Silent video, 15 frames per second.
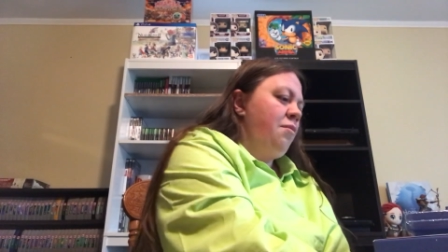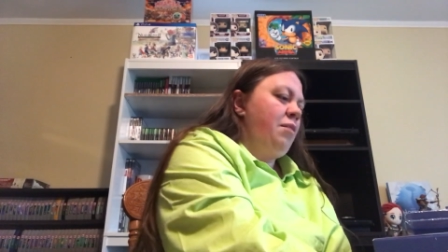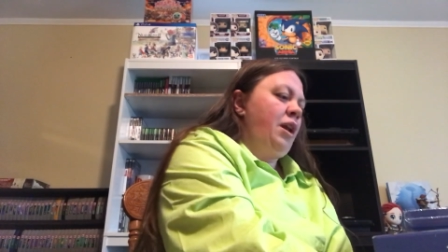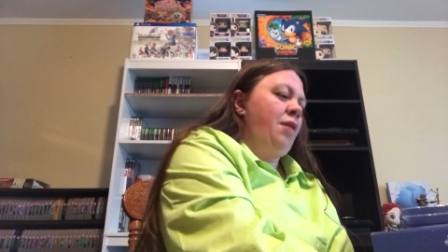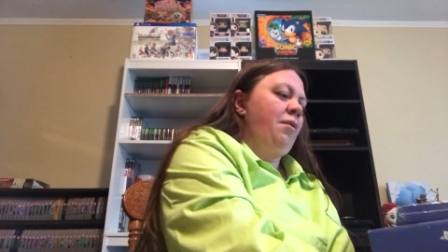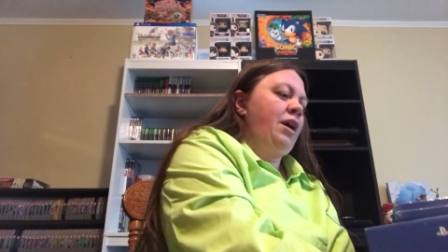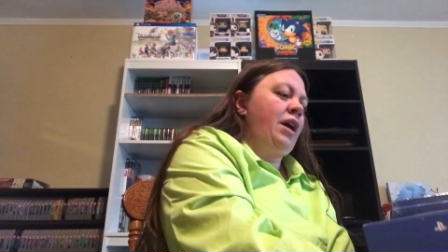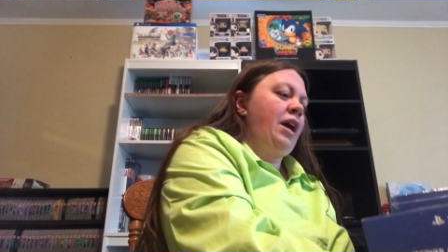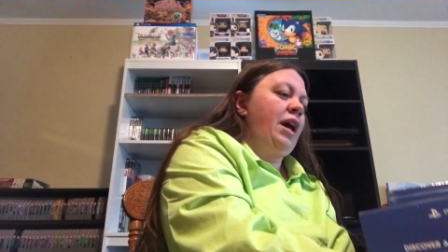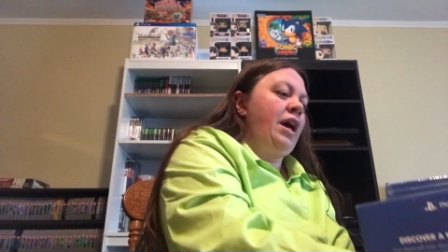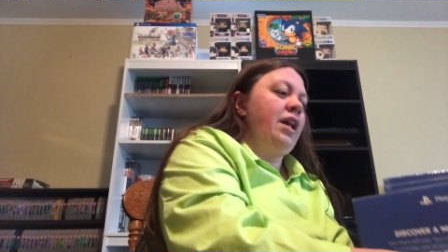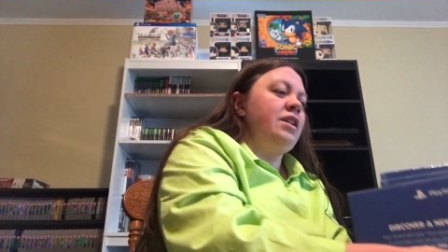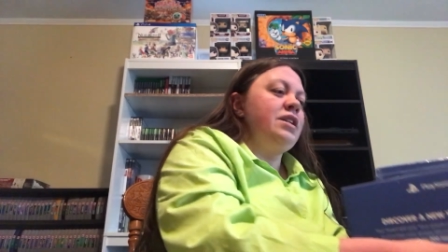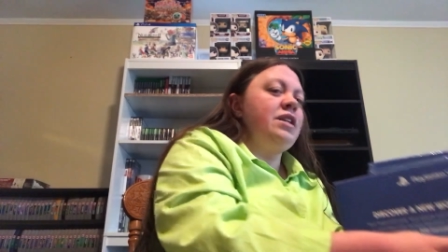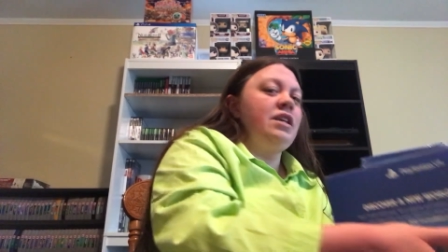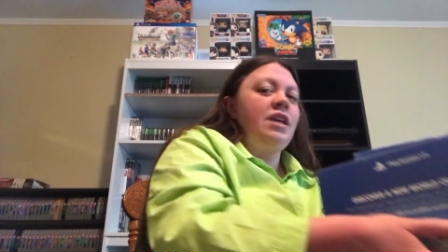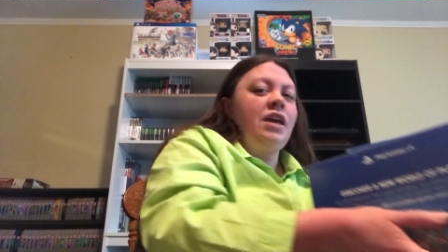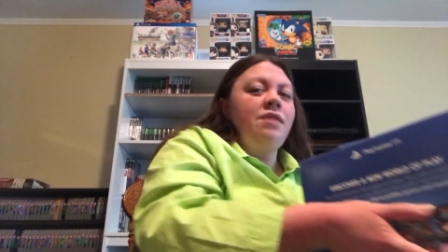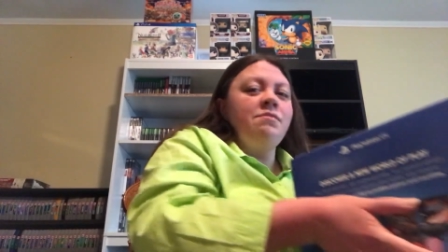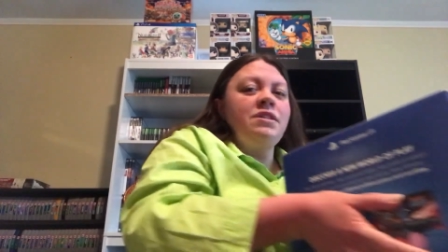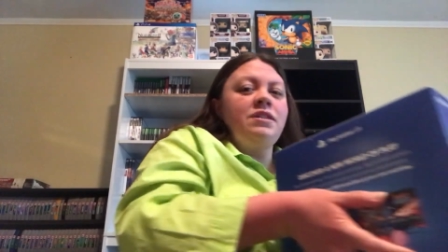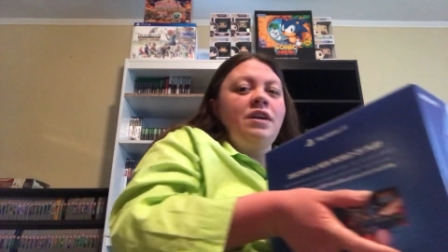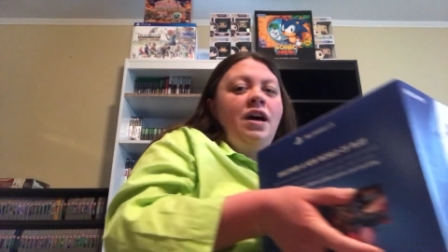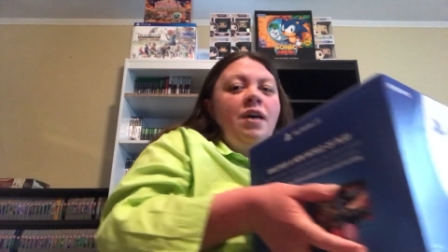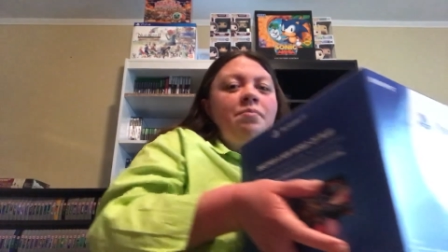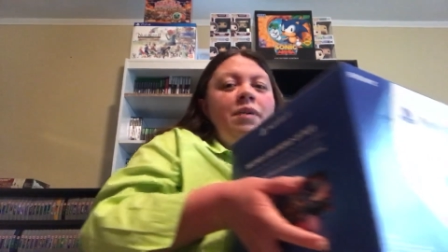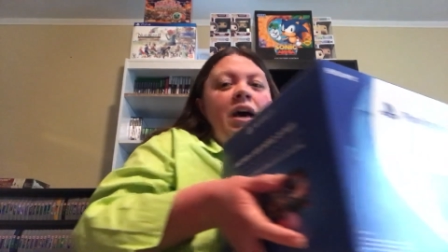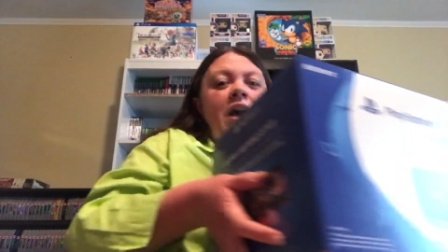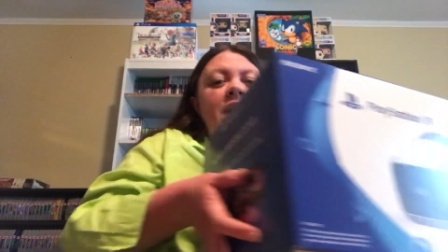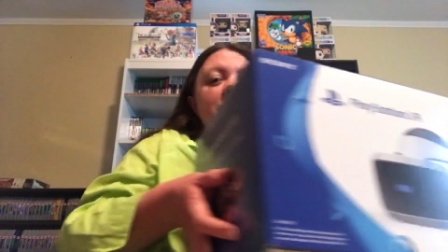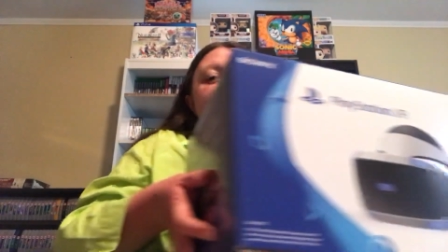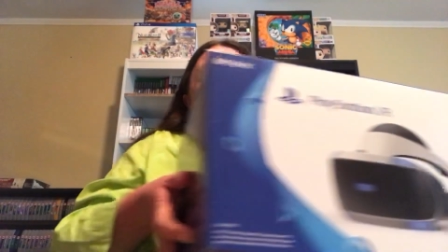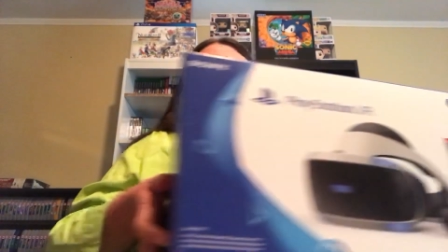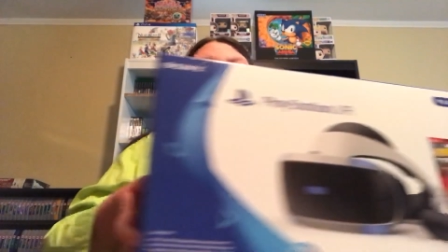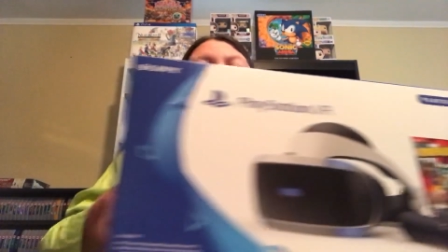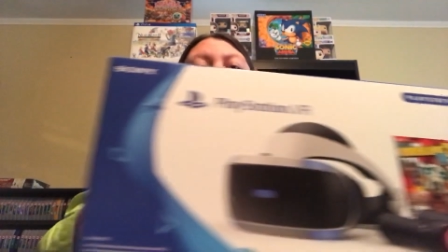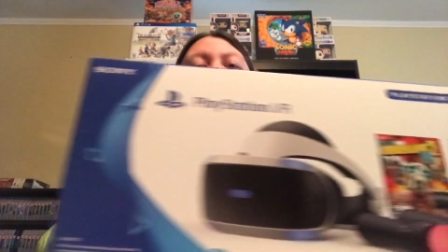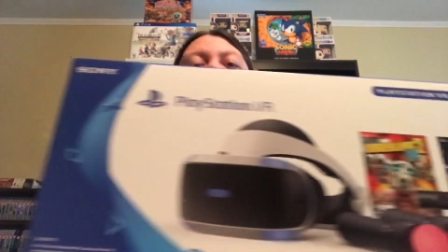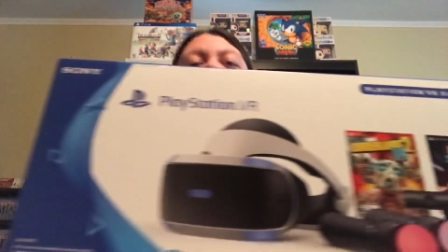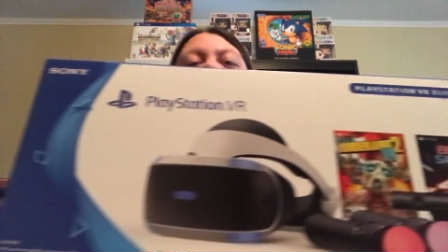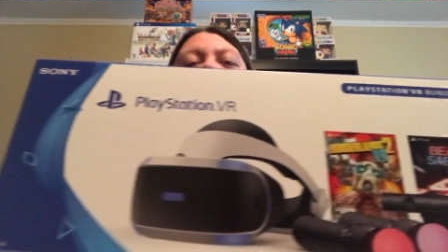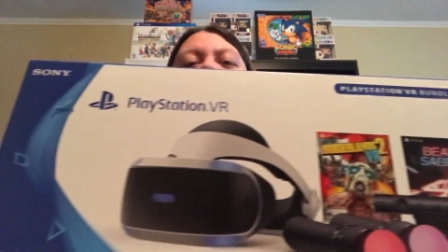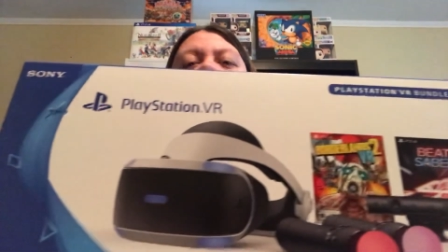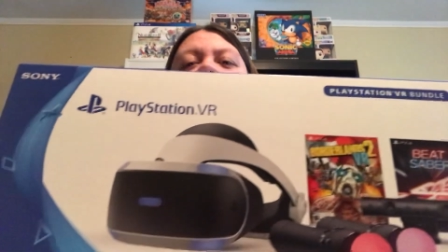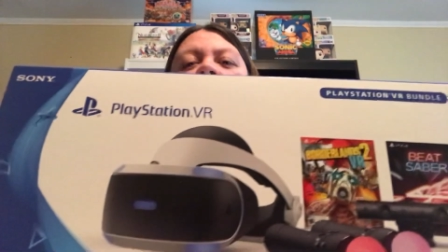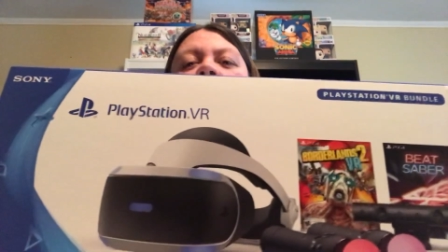But anyway, at GameStop, I picked up